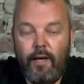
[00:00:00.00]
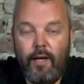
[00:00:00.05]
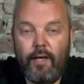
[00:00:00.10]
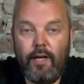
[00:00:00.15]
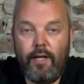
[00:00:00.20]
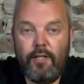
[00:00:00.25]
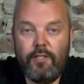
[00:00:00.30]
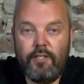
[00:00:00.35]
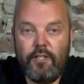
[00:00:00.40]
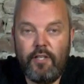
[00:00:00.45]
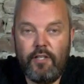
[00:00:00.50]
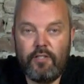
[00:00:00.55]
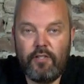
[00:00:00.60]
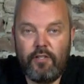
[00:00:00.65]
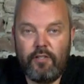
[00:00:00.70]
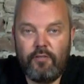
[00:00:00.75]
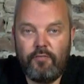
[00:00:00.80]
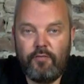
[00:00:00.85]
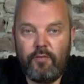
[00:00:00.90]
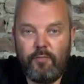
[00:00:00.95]
Hi guys, it's
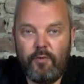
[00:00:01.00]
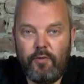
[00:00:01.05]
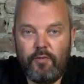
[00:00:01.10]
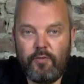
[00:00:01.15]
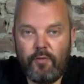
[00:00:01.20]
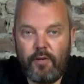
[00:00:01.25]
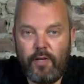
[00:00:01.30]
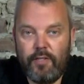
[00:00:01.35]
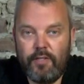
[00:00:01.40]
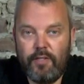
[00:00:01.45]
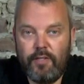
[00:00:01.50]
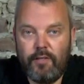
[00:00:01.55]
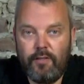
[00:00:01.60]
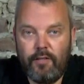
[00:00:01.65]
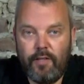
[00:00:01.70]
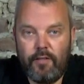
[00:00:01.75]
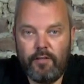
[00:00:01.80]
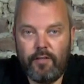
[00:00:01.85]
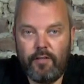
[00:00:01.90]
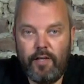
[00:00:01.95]
Otto from Motorise and
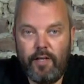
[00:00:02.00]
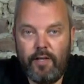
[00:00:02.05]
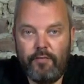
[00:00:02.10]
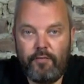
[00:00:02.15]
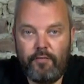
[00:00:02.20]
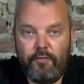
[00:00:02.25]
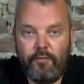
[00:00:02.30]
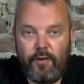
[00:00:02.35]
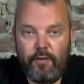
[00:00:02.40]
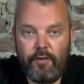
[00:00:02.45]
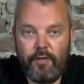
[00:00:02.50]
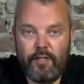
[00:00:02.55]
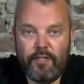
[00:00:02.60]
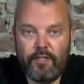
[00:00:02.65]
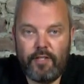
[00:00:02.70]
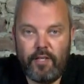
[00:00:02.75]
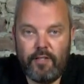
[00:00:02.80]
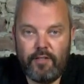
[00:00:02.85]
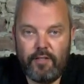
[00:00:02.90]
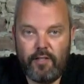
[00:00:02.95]
today I have a very
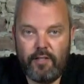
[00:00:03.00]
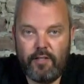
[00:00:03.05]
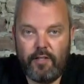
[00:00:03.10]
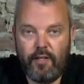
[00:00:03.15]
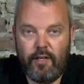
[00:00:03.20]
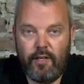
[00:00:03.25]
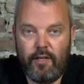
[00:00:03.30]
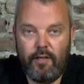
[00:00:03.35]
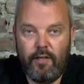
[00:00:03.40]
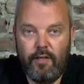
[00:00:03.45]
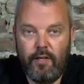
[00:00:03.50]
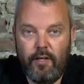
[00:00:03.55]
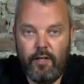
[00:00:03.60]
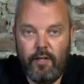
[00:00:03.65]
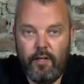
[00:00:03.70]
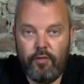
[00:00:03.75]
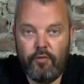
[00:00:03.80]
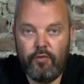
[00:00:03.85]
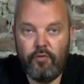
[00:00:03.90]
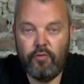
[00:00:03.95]
exciting uh,
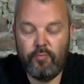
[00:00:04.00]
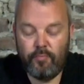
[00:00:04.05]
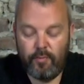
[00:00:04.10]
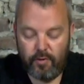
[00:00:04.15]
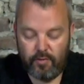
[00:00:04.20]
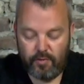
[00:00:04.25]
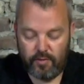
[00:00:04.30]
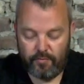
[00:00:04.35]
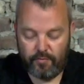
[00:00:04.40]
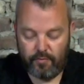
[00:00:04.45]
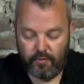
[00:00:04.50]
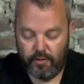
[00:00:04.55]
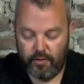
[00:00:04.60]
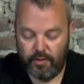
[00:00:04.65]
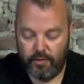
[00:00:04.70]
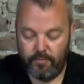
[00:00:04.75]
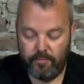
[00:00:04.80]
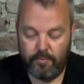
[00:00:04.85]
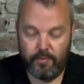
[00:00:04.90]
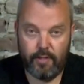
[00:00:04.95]
new motor for
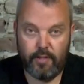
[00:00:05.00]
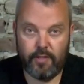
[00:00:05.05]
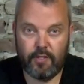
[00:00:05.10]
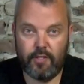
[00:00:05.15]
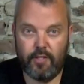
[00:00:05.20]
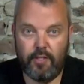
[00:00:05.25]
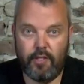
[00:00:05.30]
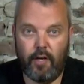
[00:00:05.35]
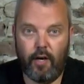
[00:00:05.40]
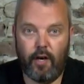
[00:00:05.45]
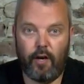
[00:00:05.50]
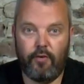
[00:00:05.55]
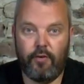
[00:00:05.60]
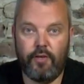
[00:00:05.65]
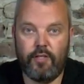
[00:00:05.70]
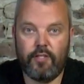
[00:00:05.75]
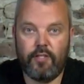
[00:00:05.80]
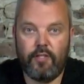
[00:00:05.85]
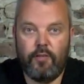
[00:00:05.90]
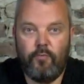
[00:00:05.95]
you. It's the
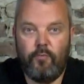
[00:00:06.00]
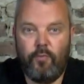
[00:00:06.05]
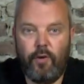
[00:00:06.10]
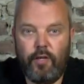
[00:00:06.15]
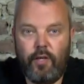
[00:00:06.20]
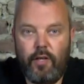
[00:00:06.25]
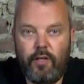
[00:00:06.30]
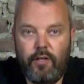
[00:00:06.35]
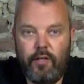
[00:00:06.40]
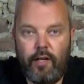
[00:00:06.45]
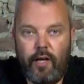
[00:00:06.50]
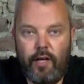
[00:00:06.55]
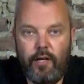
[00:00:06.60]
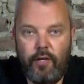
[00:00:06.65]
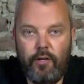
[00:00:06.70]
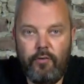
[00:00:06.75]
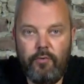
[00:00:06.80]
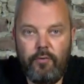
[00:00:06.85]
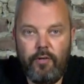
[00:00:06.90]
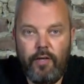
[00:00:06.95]

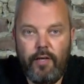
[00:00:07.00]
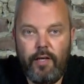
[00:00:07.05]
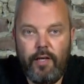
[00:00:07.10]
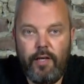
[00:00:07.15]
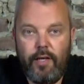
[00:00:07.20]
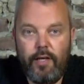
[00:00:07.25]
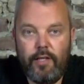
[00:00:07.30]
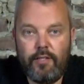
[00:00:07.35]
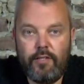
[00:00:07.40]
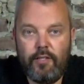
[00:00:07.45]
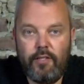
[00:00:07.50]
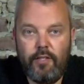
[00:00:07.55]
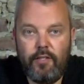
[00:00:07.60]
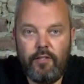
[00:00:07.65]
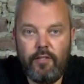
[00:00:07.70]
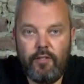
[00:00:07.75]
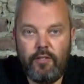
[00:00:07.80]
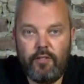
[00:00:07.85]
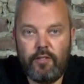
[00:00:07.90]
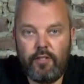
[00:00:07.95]
RS100IO. It's
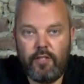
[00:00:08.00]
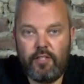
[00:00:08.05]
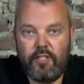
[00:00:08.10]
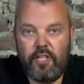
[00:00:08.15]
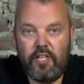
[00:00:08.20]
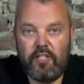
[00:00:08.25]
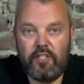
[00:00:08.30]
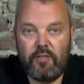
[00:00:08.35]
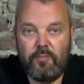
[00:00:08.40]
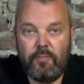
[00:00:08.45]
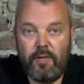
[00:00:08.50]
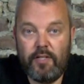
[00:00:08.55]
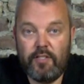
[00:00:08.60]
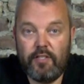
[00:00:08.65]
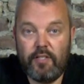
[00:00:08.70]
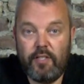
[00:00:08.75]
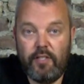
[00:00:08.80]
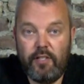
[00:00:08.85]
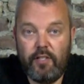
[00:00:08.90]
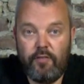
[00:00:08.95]
the successor
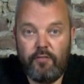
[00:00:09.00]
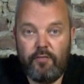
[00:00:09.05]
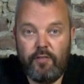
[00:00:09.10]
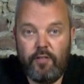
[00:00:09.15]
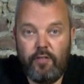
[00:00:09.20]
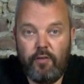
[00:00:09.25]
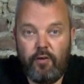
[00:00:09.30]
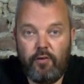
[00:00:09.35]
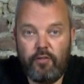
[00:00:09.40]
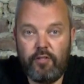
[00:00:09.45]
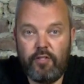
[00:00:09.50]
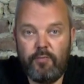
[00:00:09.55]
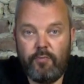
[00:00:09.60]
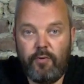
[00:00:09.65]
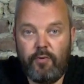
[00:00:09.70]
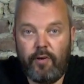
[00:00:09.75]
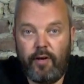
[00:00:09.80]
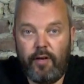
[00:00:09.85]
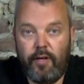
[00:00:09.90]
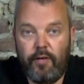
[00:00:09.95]
basically of the
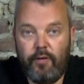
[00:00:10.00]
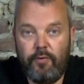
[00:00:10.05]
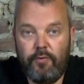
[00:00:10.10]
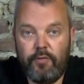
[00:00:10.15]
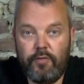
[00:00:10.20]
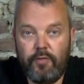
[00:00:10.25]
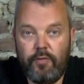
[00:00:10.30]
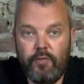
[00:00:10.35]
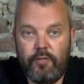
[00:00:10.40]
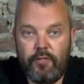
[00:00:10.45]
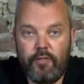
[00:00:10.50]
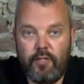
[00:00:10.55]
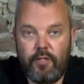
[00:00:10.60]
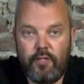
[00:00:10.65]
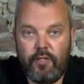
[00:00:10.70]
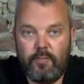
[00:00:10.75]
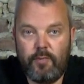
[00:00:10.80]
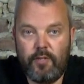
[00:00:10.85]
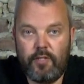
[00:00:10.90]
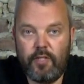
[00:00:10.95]
Oximo IO, so it's uh,
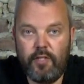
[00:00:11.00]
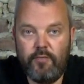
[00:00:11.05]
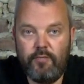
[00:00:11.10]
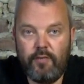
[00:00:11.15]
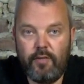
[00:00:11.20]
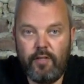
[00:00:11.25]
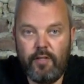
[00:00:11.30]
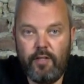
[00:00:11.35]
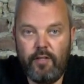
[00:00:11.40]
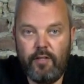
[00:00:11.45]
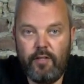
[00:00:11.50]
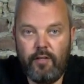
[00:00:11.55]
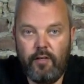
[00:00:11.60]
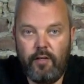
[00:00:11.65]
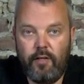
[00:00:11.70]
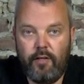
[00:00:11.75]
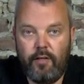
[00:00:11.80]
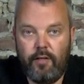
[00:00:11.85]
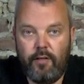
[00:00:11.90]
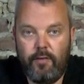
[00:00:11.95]
specifically
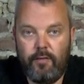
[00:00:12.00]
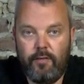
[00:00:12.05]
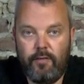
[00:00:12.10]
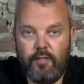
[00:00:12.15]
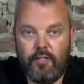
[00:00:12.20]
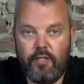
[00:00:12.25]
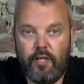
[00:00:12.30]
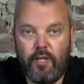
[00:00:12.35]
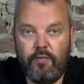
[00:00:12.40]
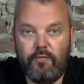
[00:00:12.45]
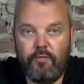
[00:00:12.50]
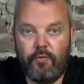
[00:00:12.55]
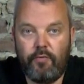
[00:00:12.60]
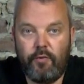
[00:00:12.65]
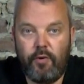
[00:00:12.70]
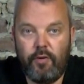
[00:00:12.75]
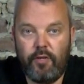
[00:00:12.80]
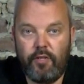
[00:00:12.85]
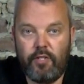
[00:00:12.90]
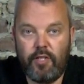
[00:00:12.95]
uh, designed for
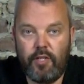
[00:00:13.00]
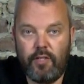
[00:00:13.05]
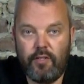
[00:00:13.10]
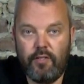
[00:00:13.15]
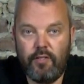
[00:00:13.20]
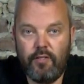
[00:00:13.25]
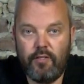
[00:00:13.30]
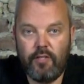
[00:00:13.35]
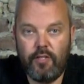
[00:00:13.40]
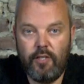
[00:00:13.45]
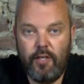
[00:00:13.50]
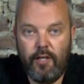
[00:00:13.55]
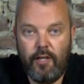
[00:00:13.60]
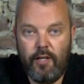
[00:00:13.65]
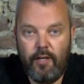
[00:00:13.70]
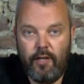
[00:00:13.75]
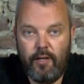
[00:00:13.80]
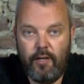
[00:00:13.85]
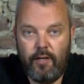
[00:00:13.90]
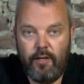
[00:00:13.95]
roller shutters.
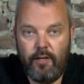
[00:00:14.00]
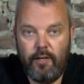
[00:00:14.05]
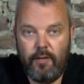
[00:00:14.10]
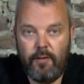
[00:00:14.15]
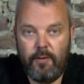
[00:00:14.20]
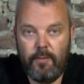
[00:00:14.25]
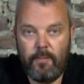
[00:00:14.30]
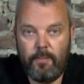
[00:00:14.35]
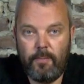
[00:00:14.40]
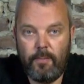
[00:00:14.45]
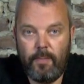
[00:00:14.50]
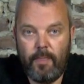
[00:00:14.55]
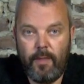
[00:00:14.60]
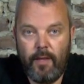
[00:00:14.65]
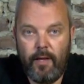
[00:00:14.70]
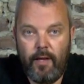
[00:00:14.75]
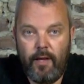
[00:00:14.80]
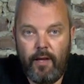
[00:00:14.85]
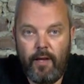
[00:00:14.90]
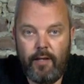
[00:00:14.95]
Um,
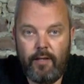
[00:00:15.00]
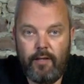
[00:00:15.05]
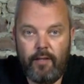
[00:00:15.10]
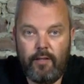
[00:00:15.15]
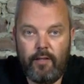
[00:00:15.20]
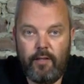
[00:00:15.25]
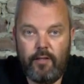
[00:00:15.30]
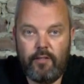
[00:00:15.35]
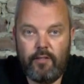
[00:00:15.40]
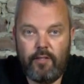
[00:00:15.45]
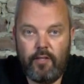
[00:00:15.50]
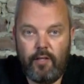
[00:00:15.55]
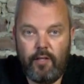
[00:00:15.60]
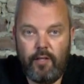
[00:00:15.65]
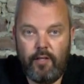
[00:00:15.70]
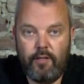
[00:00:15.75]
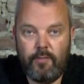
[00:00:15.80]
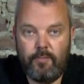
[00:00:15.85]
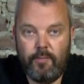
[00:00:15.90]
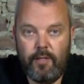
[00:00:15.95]
and it, it
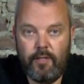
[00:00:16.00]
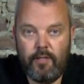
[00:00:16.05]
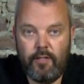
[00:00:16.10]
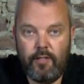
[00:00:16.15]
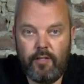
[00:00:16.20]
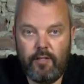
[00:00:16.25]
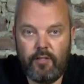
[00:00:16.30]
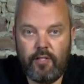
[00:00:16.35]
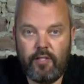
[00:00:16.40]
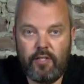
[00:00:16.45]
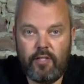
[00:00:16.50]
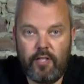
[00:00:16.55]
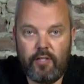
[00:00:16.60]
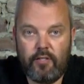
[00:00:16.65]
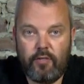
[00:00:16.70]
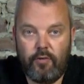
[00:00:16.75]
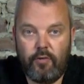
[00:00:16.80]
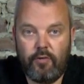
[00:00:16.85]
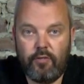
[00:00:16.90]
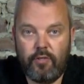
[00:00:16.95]
uh, it's basically a
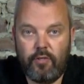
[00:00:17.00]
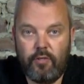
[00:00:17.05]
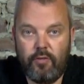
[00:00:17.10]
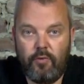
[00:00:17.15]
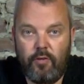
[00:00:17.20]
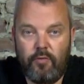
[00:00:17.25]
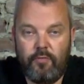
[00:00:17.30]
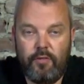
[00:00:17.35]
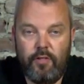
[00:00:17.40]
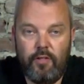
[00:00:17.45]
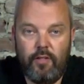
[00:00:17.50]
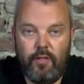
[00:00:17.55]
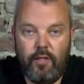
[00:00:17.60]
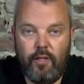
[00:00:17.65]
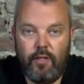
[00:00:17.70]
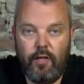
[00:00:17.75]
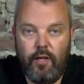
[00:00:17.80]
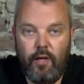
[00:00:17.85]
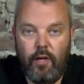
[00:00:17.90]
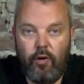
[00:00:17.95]
successor also of the
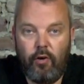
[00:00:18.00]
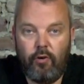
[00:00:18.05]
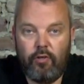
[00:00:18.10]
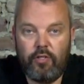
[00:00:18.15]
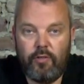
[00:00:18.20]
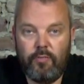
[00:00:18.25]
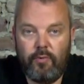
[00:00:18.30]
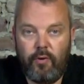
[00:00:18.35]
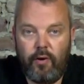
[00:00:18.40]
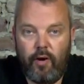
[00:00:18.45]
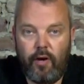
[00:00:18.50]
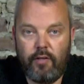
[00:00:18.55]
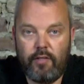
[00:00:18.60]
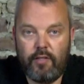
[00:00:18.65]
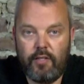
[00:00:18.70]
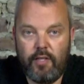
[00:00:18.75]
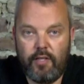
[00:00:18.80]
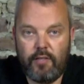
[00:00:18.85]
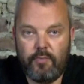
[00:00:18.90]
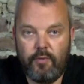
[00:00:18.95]
uh, Oximo
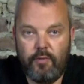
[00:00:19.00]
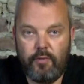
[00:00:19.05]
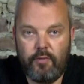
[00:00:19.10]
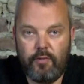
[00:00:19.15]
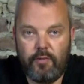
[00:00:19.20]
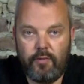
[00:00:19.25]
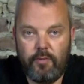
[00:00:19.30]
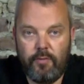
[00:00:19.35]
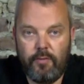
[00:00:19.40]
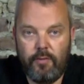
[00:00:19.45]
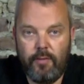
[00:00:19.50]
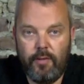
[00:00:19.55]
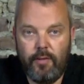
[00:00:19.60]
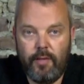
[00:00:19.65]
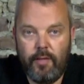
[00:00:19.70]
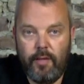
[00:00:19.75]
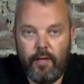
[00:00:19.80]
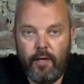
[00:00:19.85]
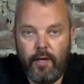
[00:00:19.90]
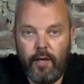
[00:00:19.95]
RTS motor.
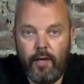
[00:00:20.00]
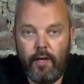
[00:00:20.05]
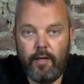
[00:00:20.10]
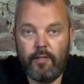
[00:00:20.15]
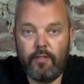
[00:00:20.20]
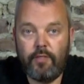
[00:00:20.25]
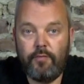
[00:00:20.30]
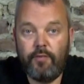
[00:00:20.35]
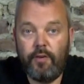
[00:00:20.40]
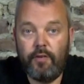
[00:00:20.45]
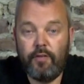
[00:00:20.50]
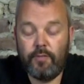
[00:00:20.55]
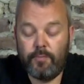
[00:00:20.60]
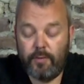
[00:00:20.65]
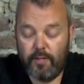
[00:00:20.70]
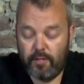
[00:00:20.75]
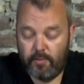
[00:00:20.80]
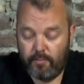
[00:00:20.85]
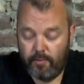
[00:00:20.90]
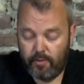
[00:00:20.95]
Uh, it's a very
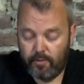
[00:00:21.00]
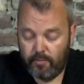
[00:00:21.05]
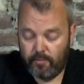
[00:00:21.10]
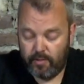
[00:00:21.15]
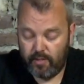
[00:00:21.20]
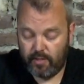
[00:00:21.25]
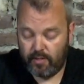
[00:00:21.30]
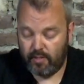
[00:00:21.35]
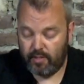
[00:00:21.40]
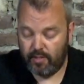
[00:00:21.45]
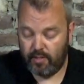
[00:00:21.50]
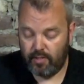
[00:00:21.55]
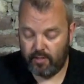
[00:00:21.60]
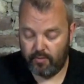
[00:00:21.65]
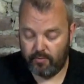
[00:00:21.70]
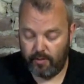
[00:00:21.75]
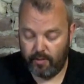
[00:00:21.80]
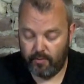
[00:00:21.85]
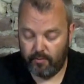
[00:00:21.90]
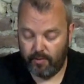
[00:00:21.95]
special motor, which you can see straight